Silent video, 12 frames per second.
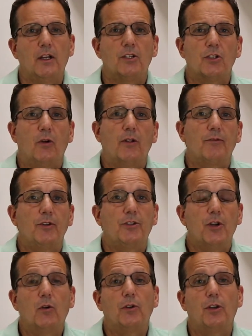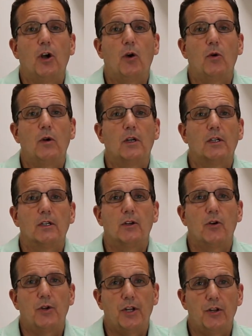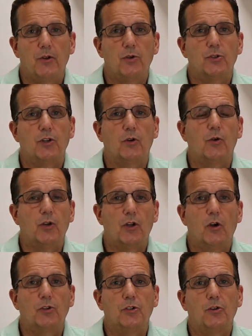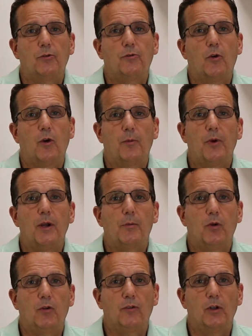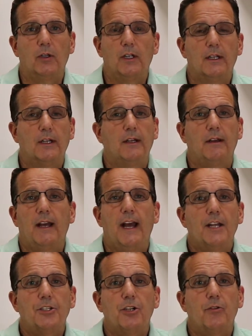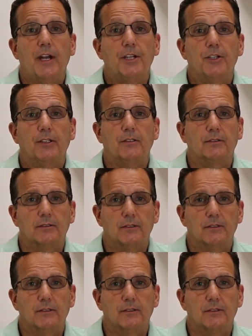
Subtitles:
So if you don't know who to use or who to go to for a pre-approval, ask your agent.